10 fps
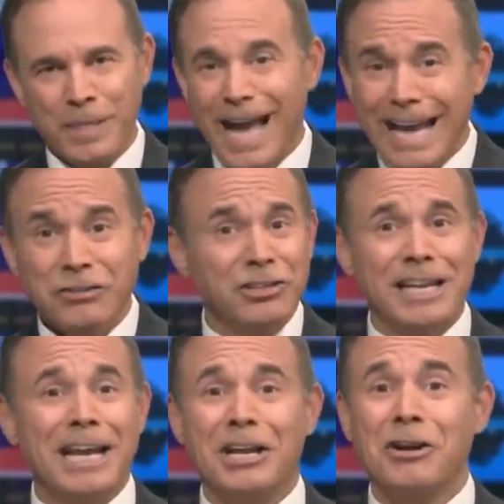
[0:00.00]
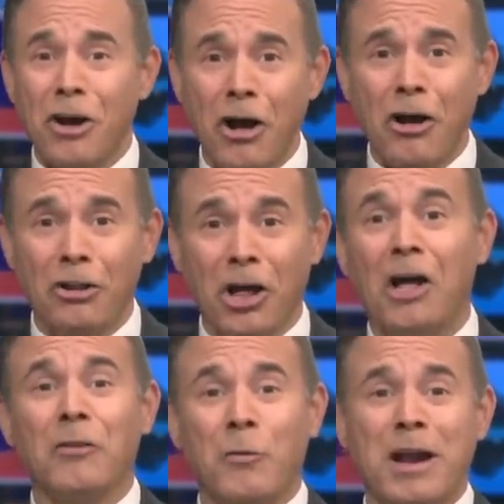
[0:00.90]
I actually got a call
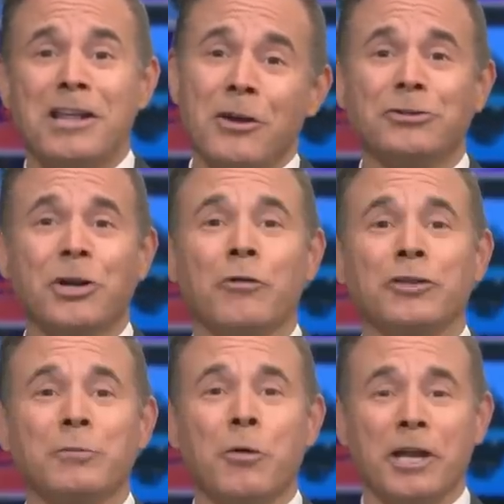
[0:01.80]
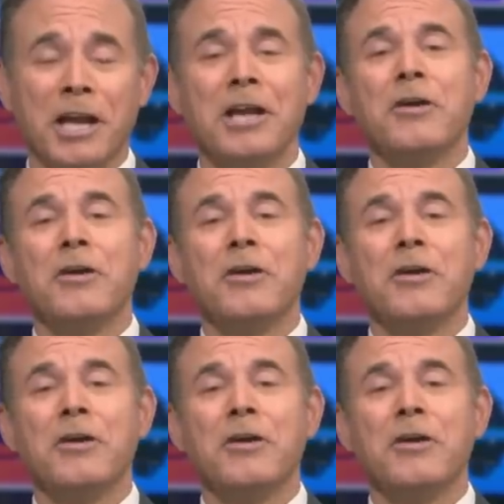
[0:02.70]
on the radio show this morning